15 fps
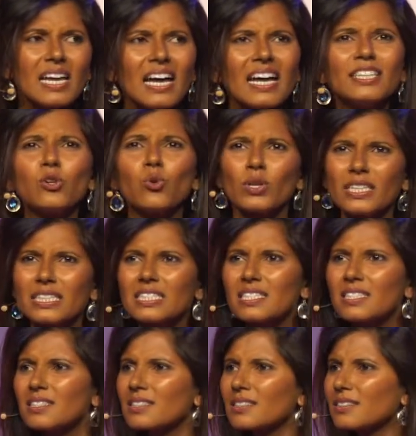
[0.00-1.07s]

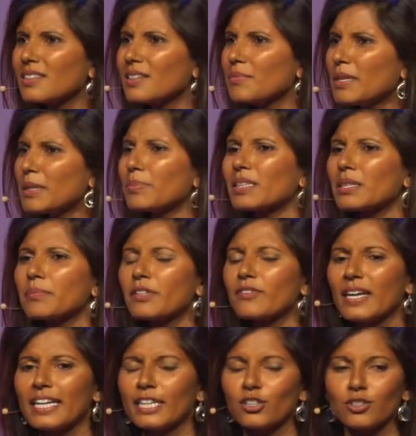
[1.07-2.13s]
annoyance, maybe a little bit of
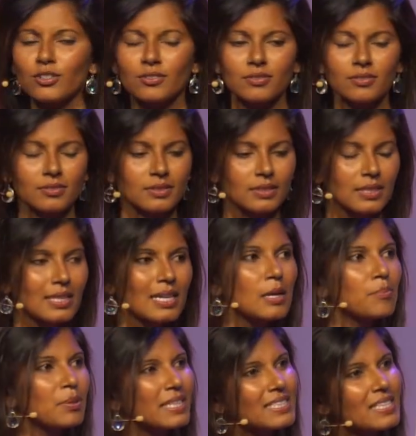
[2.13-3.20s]
anger.
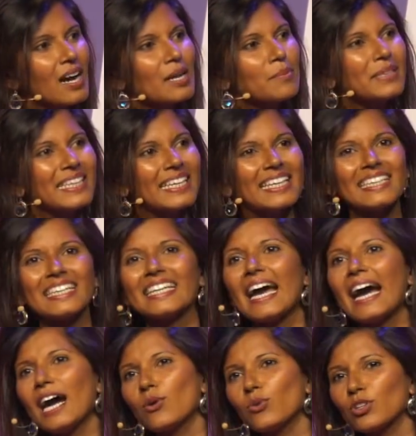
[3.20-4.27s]
By the time it hit an
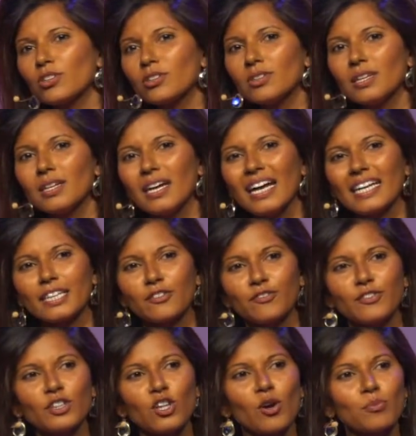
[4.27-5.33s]
hour, I could
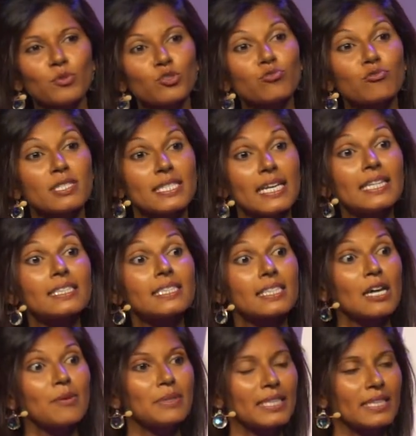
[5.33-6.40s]
feel almost resent
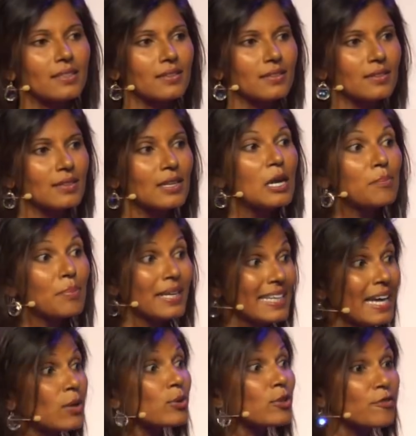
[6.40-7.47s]
coming in. By an
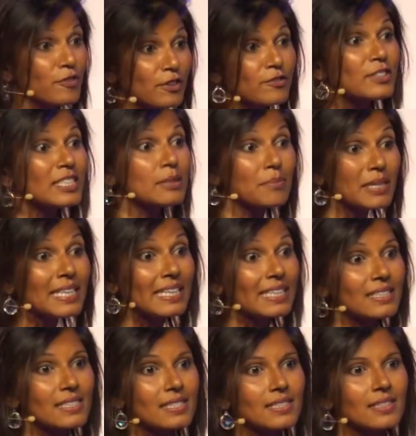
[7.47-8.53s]
hour and 15
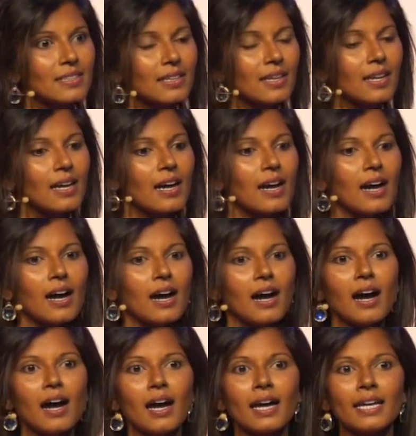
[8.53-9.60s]
minutes,
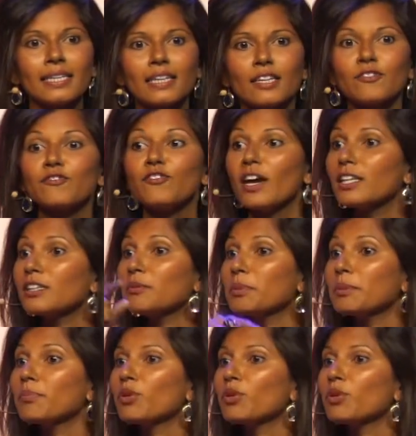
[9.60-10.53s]
I had finally be